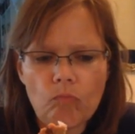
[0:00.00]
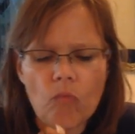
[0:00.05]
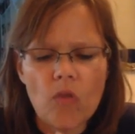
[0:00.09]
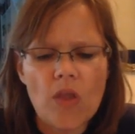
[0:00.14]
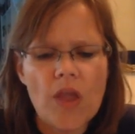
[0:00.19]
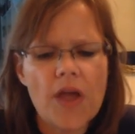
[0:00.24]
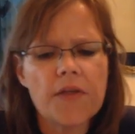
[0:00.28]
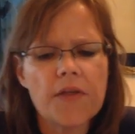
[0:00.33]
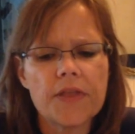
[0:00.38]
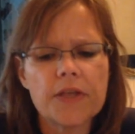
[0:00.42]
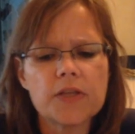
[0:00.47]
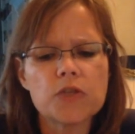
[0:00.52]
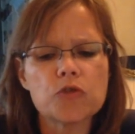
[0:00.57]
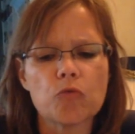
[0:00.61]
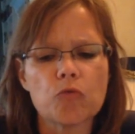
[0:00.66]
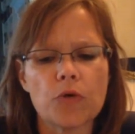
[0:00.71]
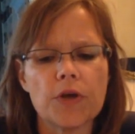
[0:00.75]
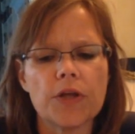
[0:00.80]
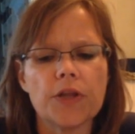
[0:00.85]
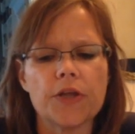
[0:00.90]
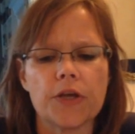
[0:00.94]
Yeah, that's
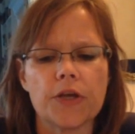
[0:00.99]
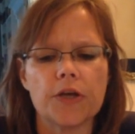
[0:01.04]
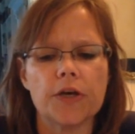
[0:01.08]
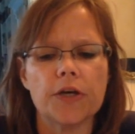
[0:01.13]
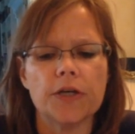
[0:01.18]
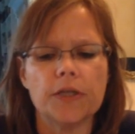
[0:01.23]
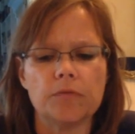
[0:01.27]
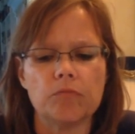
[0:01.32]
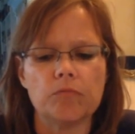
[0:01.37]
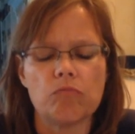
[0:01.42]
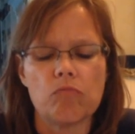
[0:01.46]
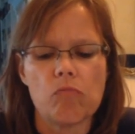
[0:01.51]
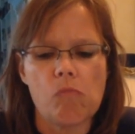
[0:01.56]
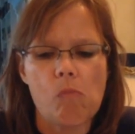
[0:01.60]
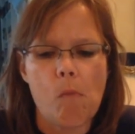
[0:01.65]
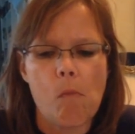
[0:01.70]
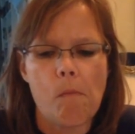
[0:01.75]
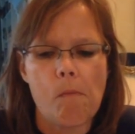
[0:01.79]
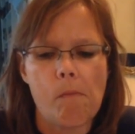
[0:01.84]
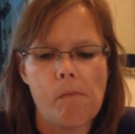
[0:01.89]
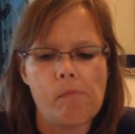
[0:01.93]
really good. And
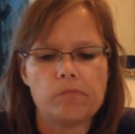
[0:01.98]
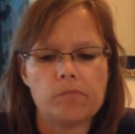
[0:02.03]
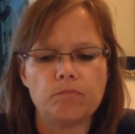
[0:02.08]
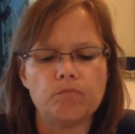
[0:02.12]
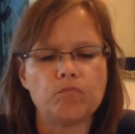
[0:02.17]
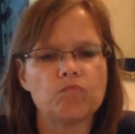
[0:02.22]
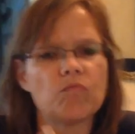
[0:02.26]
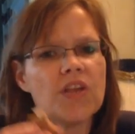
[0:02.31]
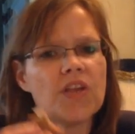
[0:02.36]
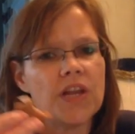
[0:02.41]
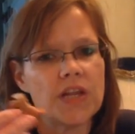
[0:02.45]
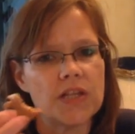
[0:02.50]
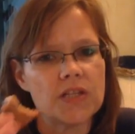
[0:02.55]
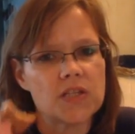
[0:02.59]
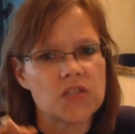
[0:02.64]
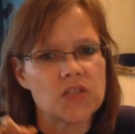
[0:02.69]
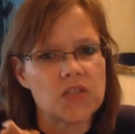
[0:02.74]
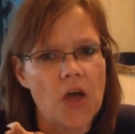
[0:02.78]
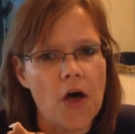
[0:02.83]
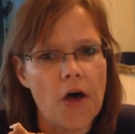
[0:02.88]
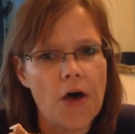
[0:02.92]

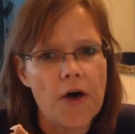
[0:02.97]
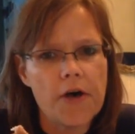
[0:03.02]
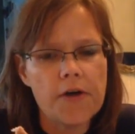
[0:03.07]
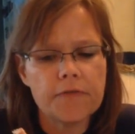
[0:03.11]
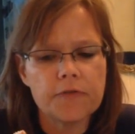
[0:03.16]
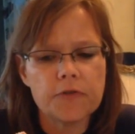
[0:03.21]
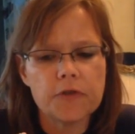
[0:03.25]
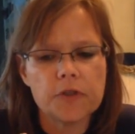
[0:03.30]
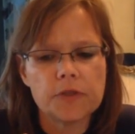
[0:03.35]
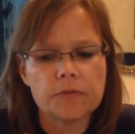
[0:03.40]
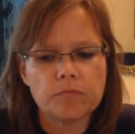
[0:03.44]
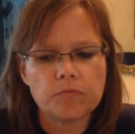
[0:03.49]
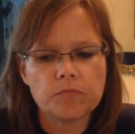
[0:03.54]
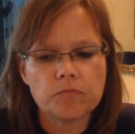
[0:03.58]
it's soft.